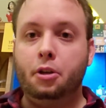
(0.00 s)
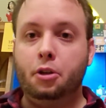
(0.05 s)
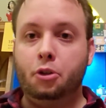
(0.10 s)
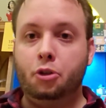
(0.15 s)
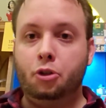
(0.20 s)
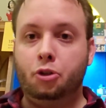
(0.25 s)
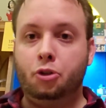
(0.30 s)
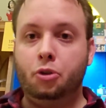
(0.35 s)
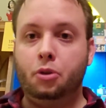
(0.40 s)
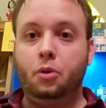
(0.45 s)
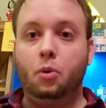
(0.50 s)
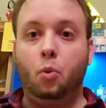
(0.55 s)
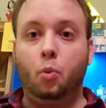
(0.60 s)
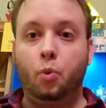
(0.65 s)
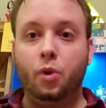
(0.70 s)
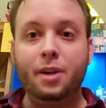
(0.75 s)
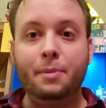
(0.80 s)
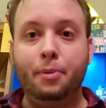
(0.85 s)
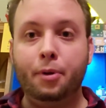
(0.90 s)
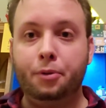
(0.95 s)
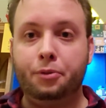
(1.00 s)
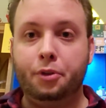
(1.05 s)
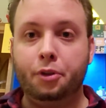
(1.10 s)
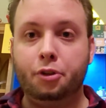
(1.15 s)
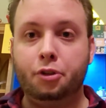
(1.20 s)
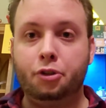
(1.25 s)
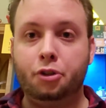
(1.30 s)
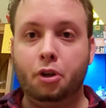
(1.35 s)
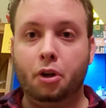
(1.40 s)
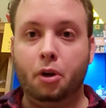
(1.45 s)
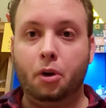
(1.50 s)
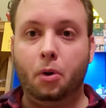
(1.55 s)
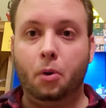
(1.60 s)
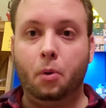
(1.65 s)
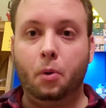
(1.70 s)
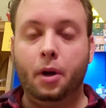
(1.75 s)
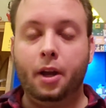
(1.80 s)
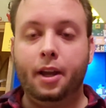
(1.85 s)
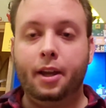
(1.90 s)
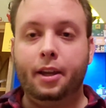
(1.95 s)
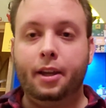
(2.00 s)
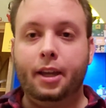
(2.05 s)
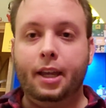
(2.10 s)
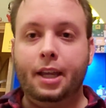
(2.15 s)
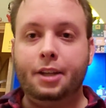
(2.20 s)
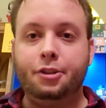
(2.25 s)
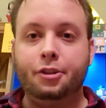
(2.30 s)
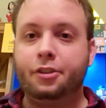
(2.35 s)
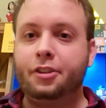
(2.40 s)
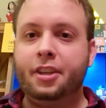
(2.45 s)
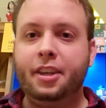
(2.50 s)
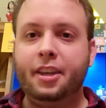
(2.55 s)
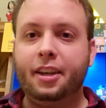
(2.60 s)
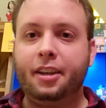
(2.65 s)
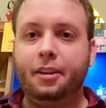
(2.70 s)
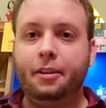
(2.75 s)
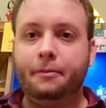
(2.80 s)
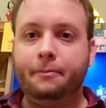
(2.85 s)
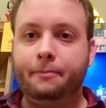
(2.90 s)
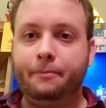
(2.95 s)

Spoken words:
should reboot the show and just kick,